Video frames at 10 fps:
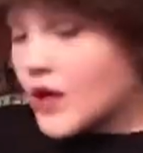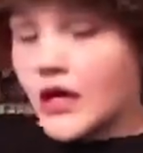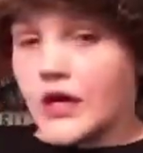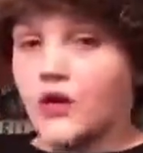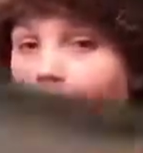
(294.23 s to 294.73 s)

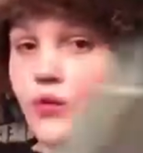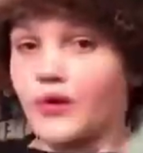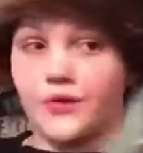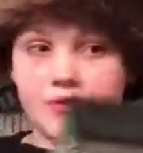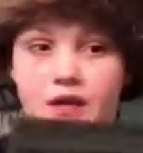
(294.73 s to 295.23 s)
And oh
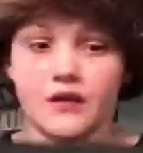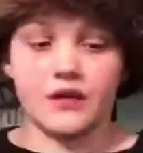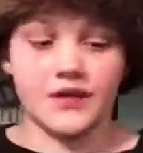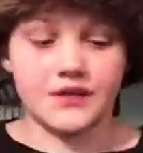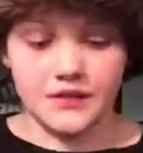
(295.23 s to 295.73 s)
boy, was I
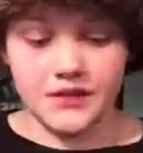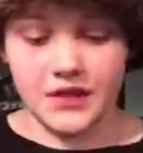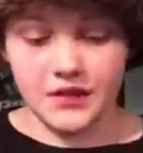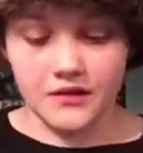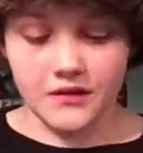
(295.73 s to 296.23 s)
glad to
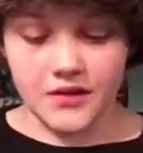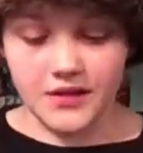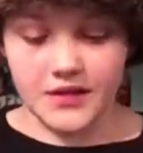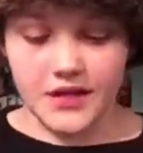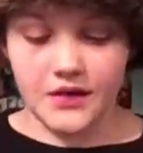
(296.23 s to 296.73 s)
take
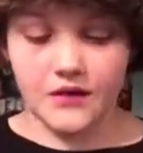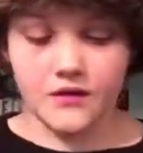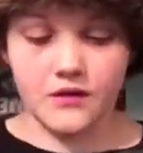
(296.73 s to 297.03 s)
these out.